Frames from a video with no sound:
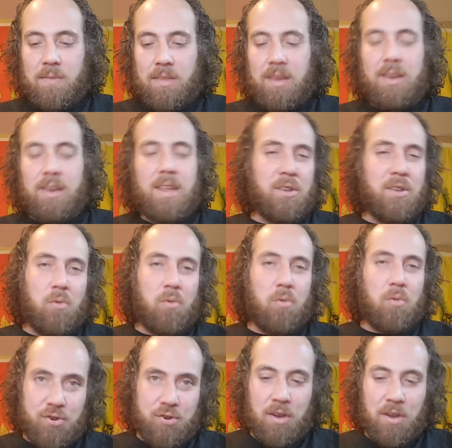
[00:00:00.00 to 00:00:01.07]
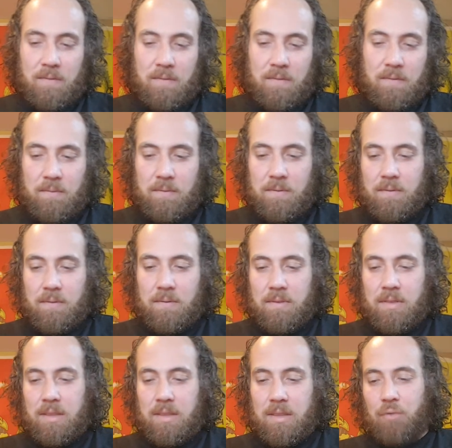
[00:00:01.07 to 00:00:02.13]
in Indonesia,
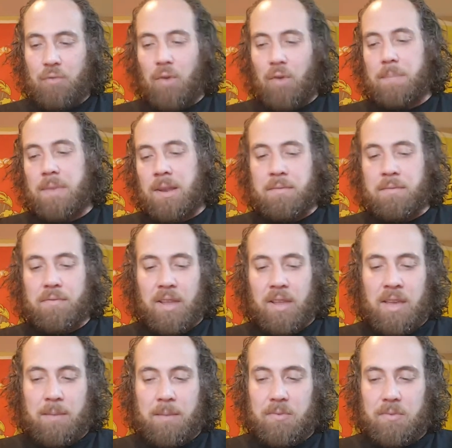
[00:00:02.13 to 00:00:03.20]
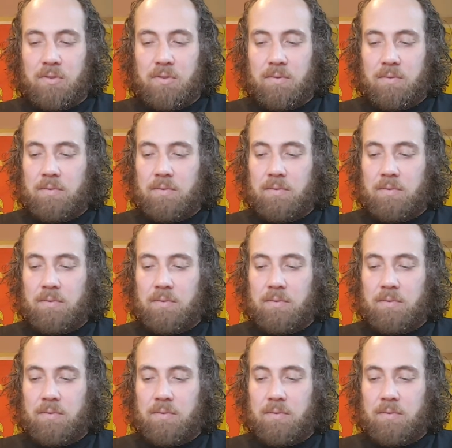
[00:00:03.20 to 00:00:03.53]
erupted in flames.